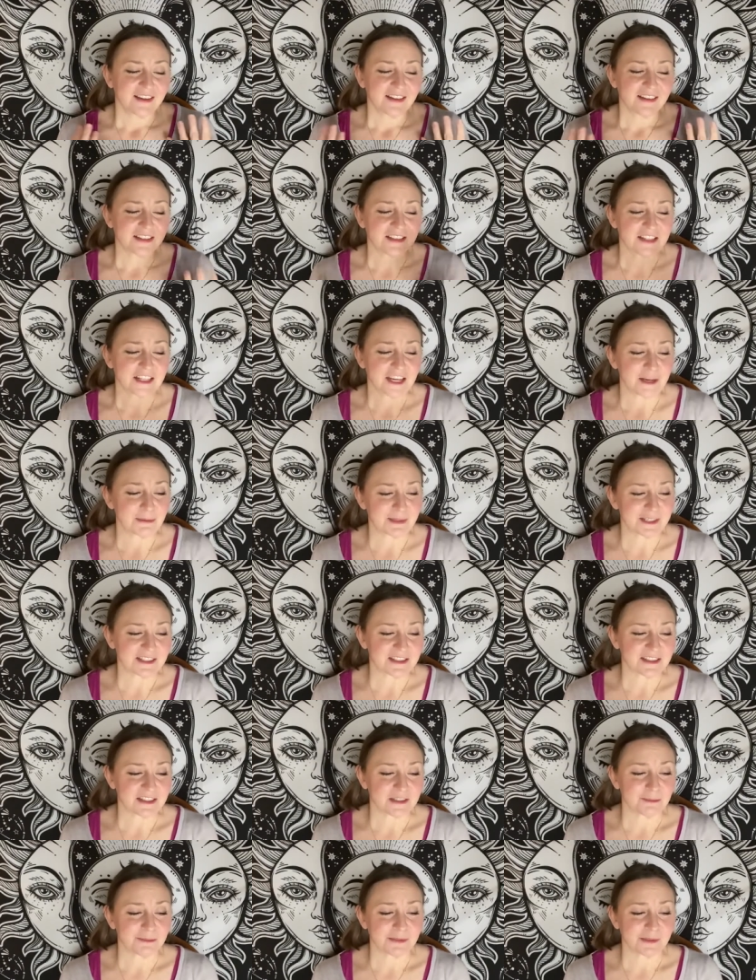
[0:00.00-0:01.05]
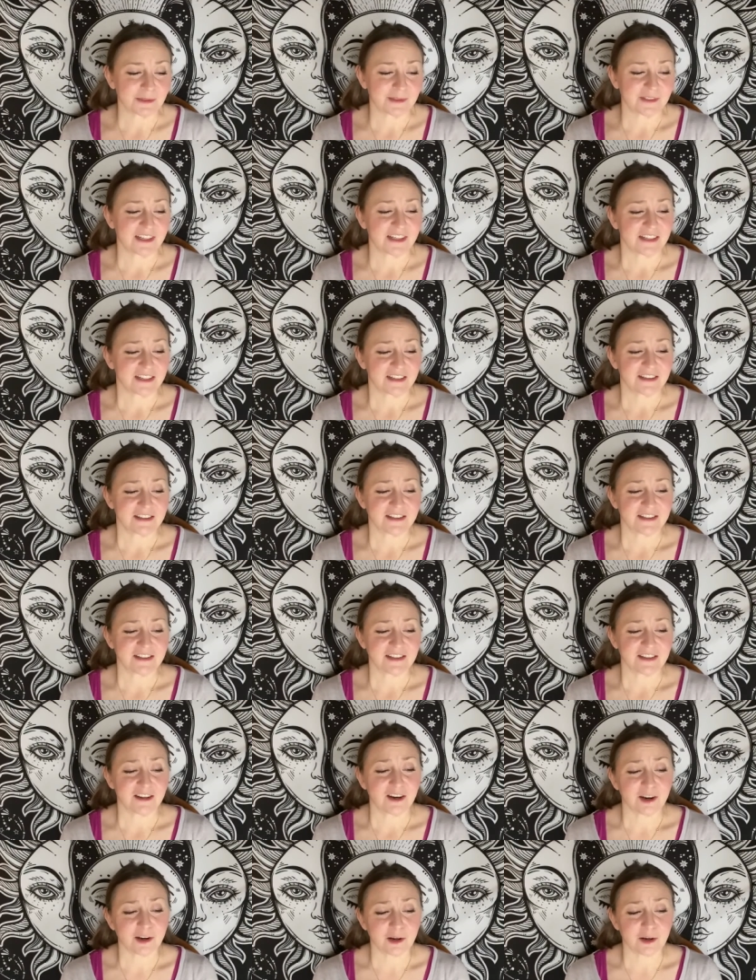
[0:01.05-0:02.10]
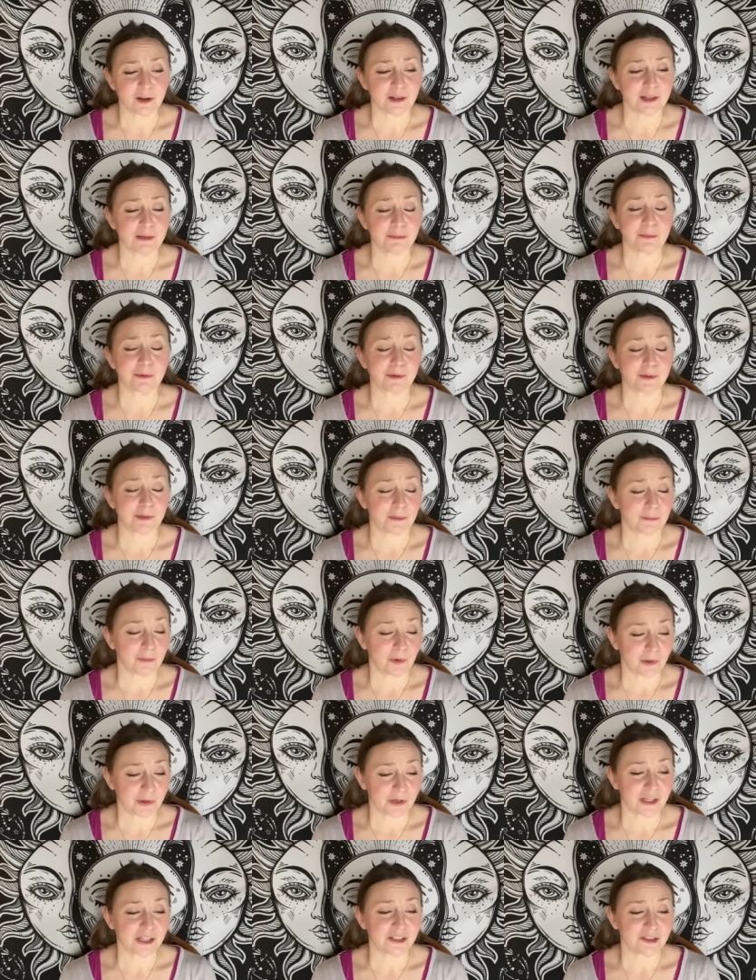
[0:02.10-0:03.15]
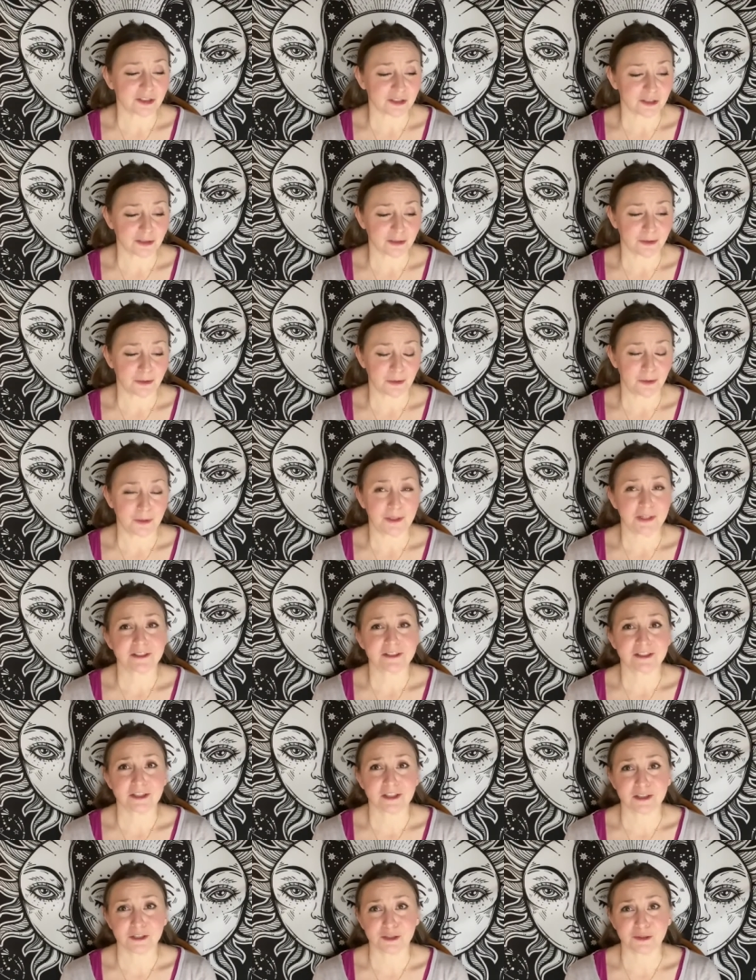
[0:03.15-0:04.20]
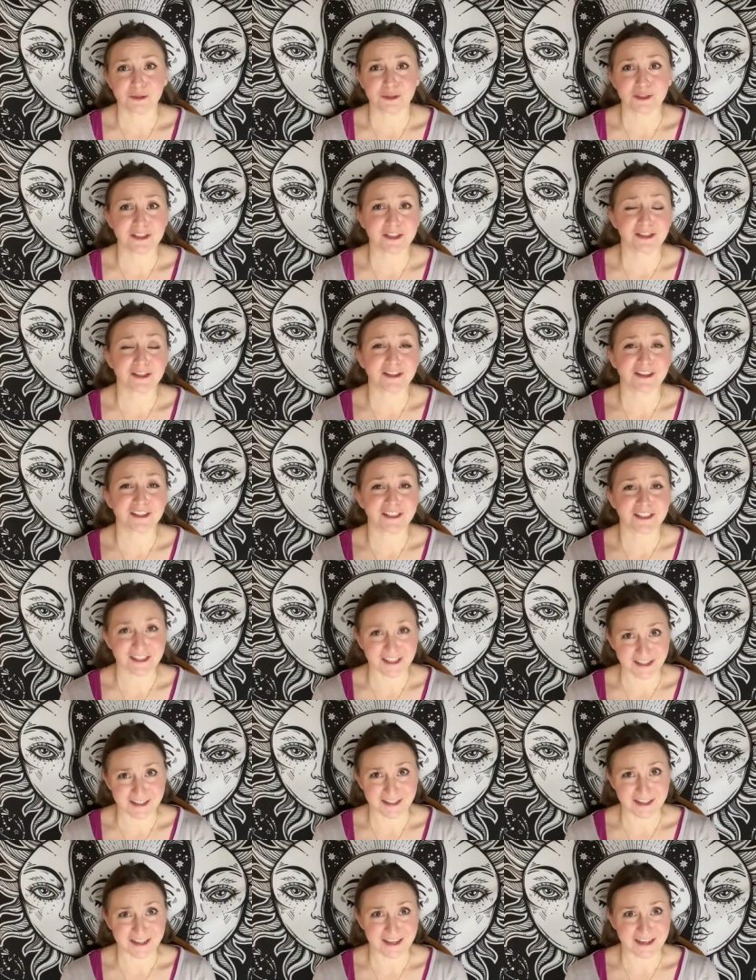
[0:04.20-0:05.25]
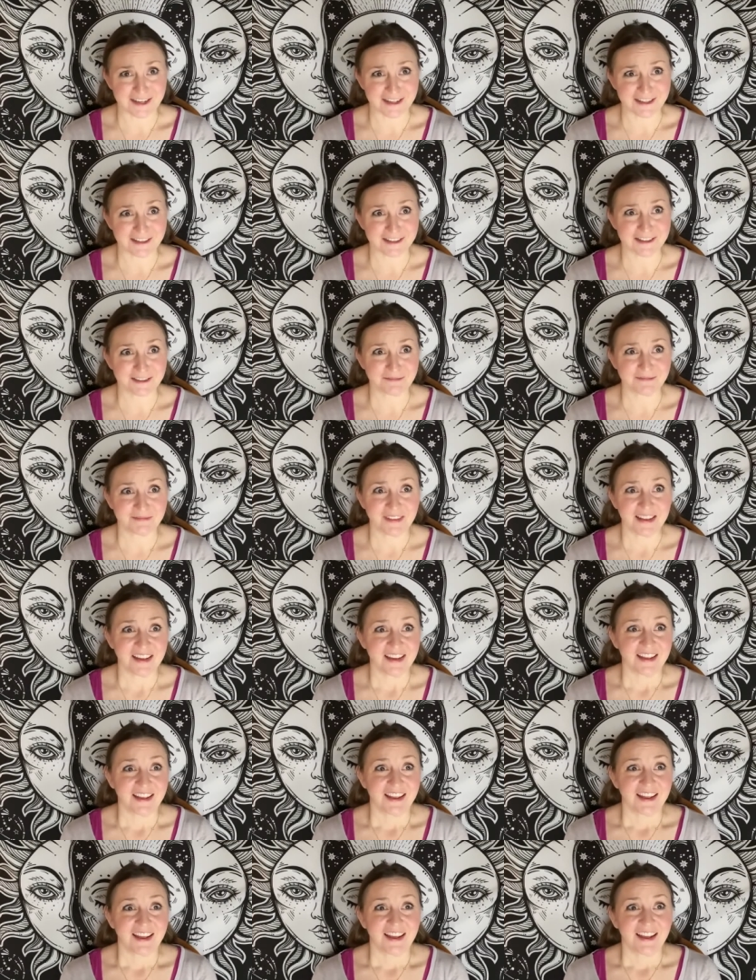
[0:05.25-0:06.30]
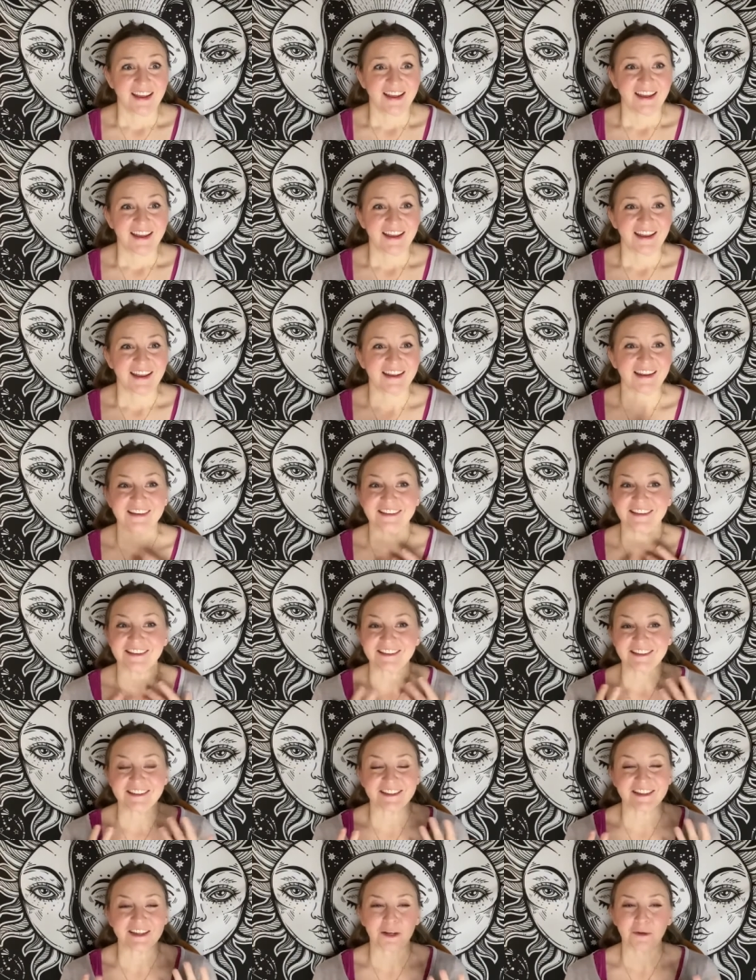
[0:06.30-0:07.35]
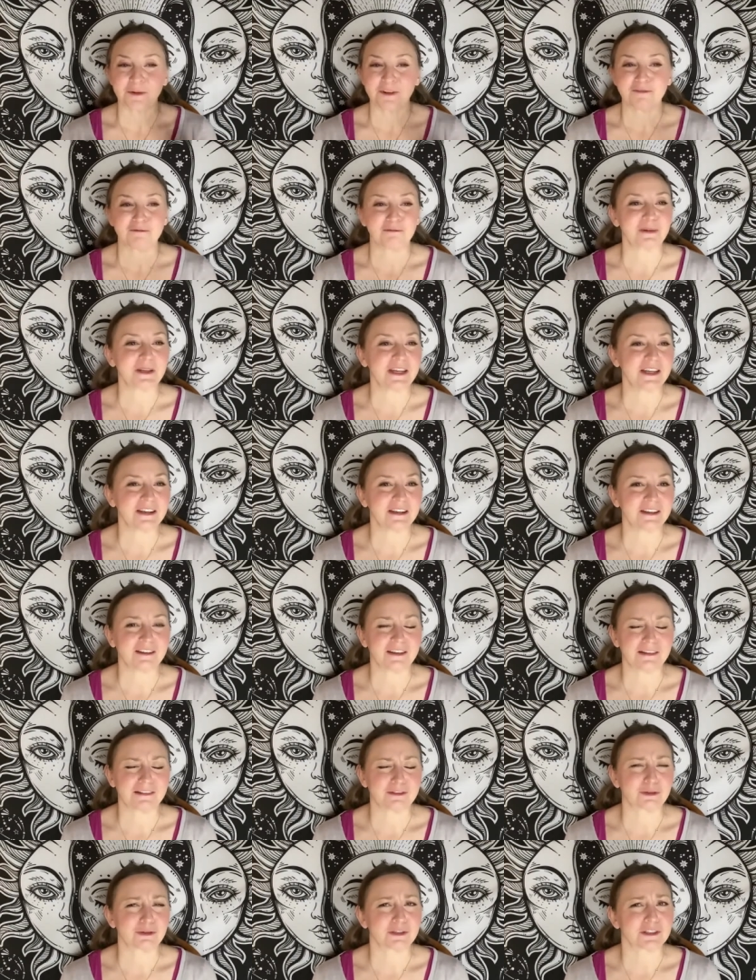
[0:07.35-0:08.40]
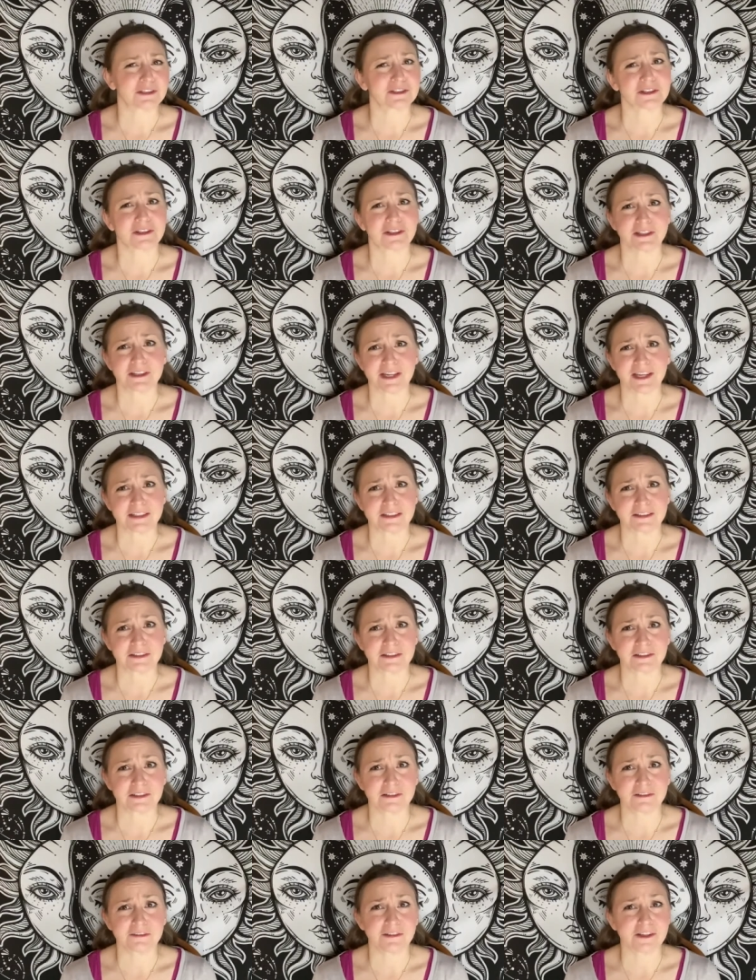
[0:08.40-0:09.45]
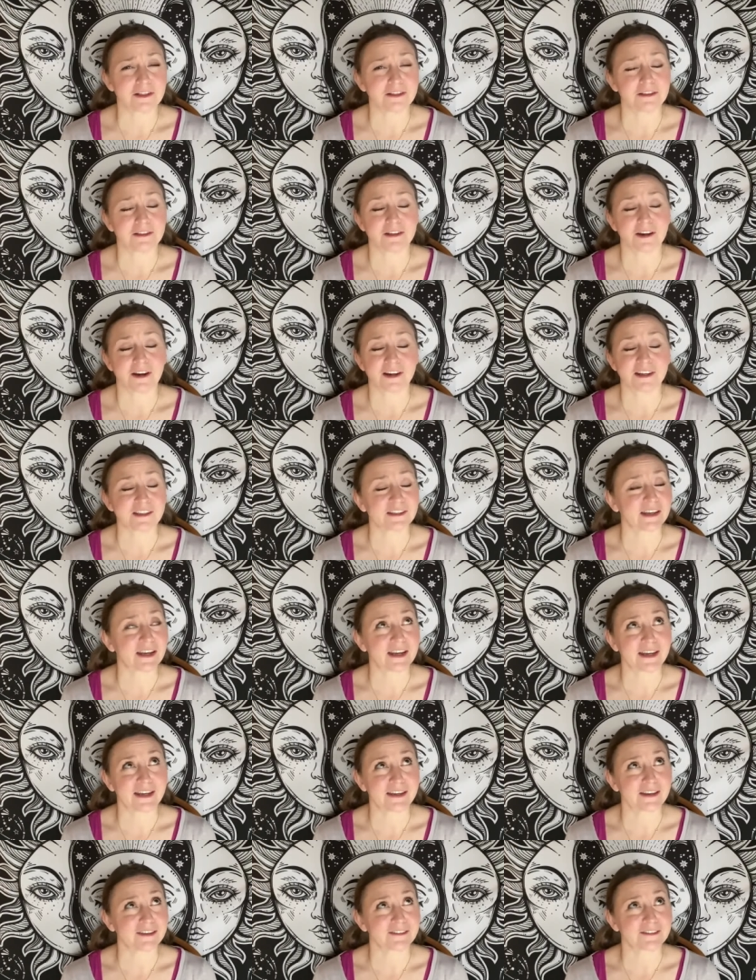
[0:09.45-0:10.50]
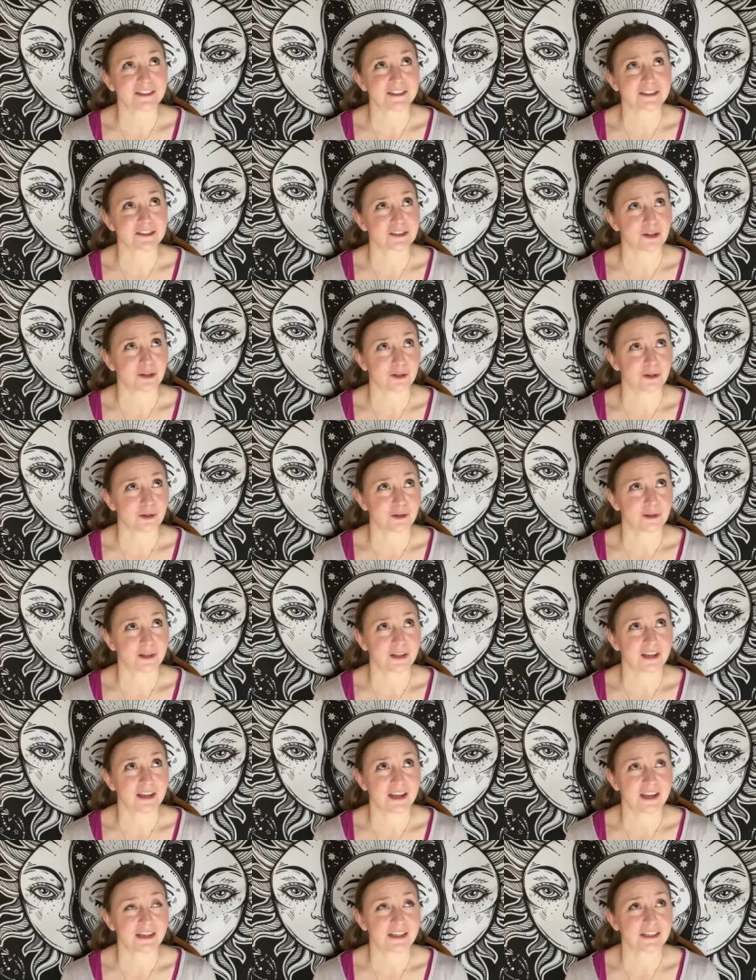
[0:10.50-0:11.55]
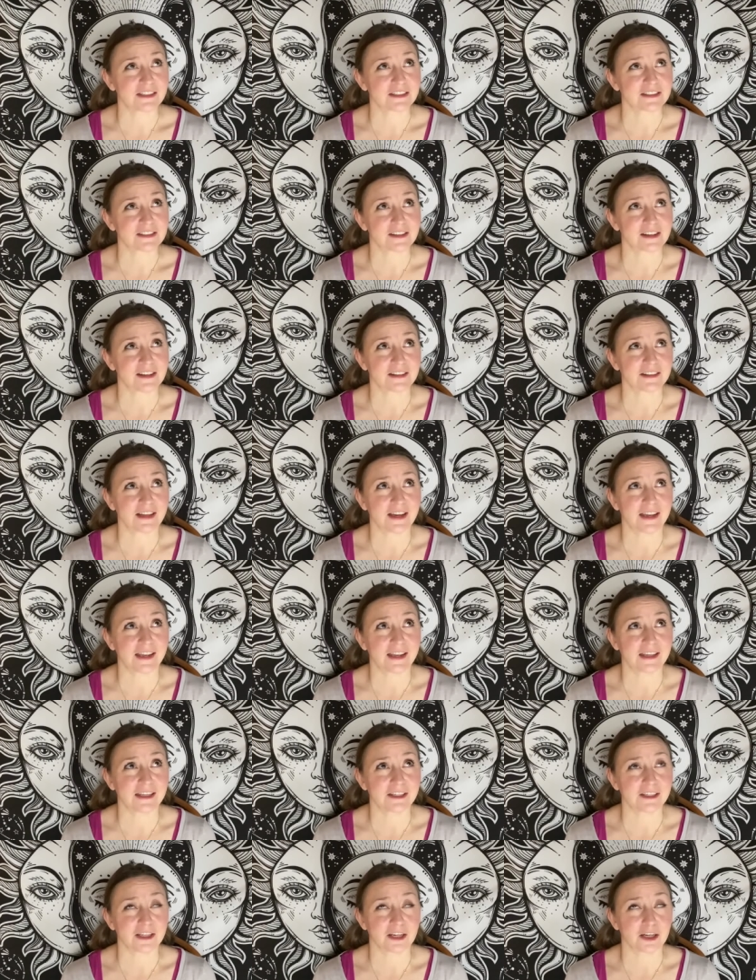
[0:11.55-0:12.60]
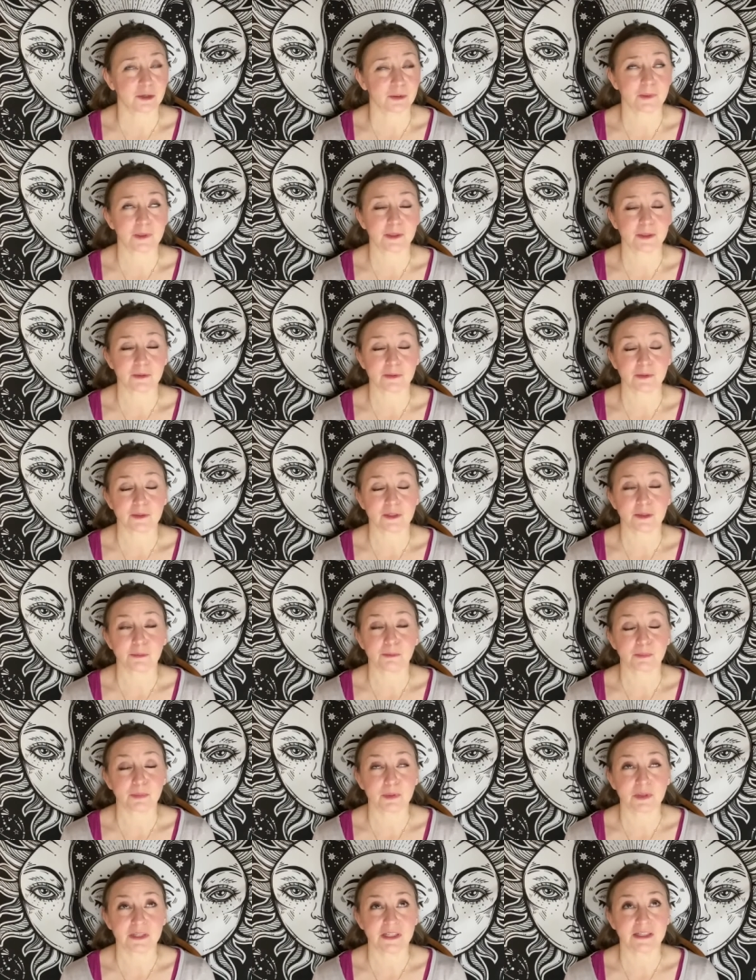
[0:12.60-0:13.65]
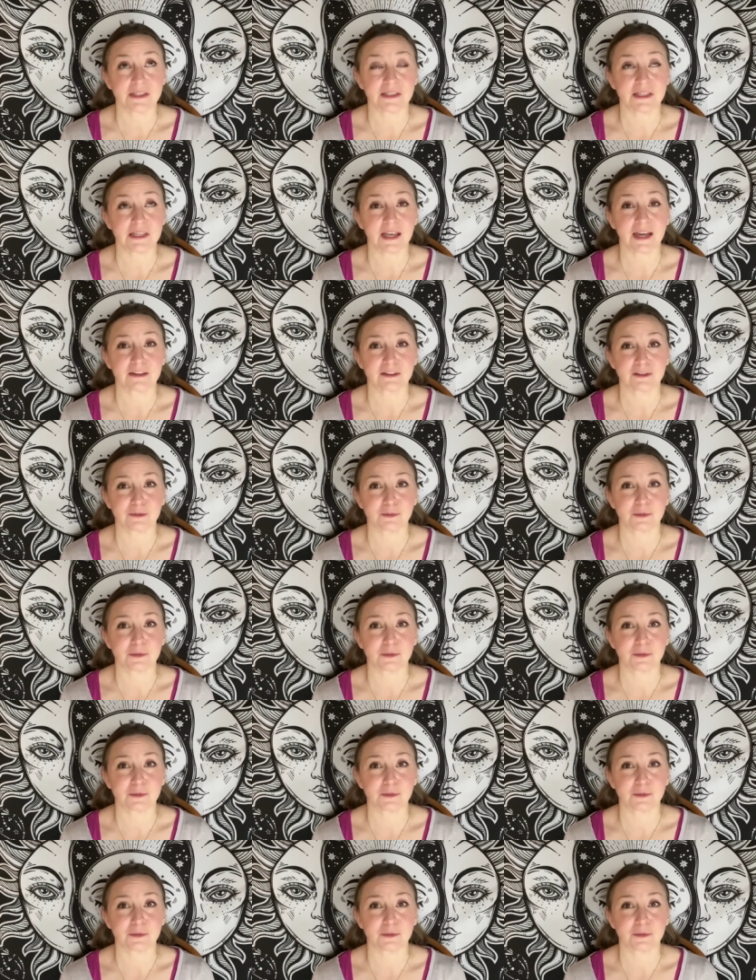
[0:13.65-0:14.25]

the Sabian symbol is early mo morning dew salutes the sunlight. And, you know, we've been through this collective dark night of the soul, and it's not like, you know, we're completely out of